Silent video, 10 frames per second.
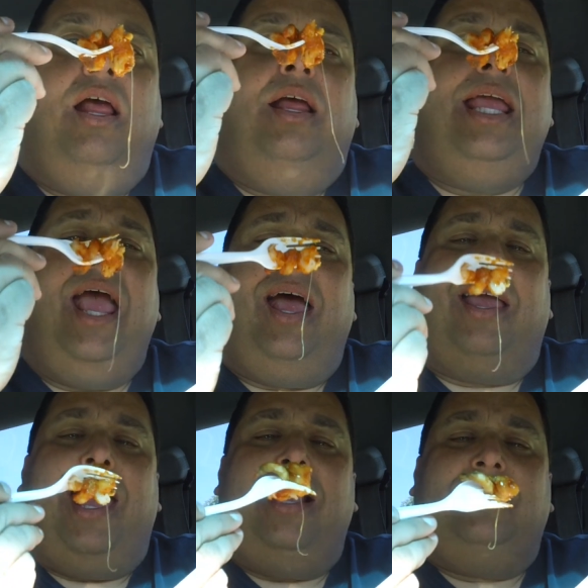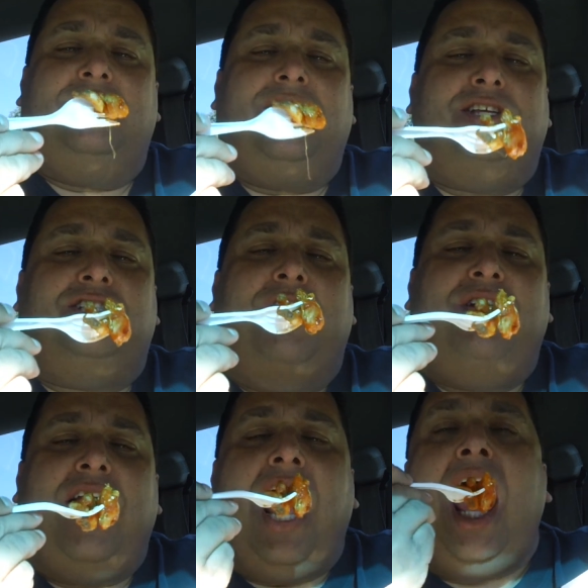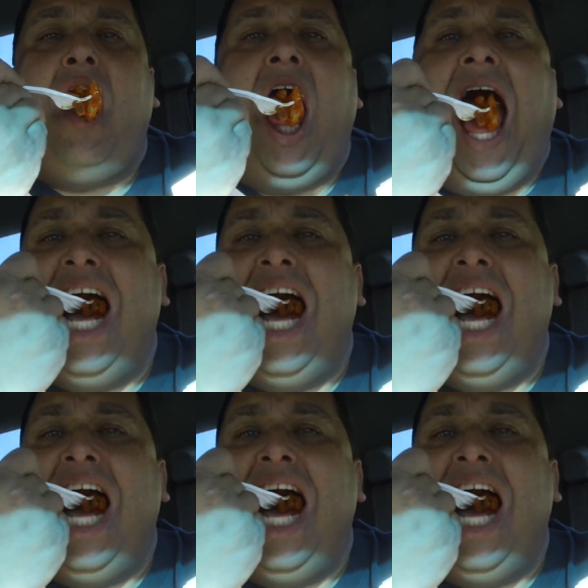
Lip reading: Yeah, gang, this is like a 7.5.